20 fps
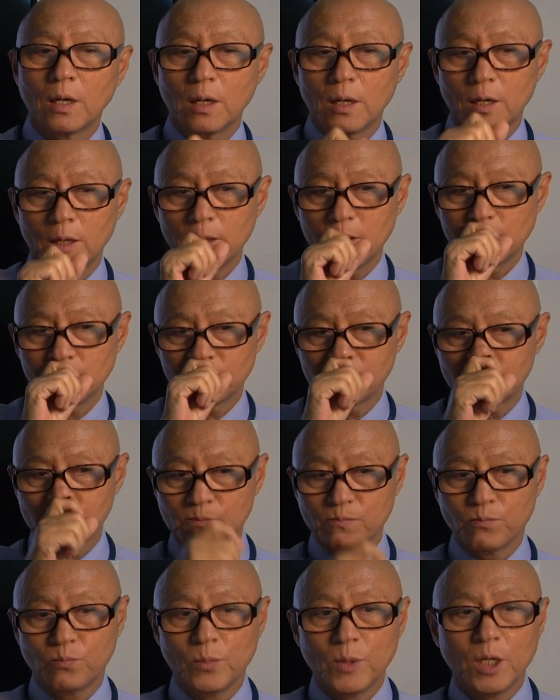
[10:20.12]
Um,
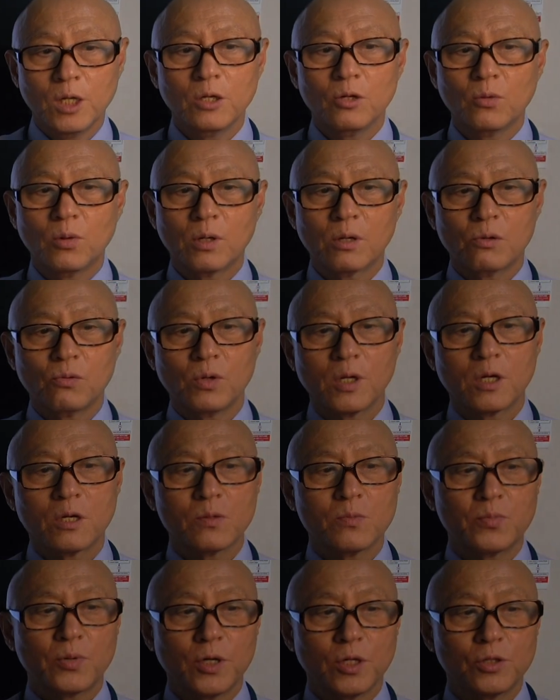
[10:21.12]
in order
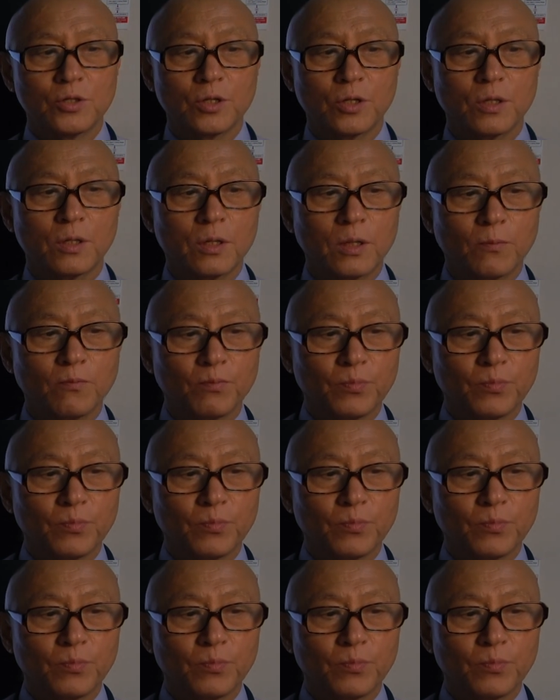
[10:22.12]
recompression,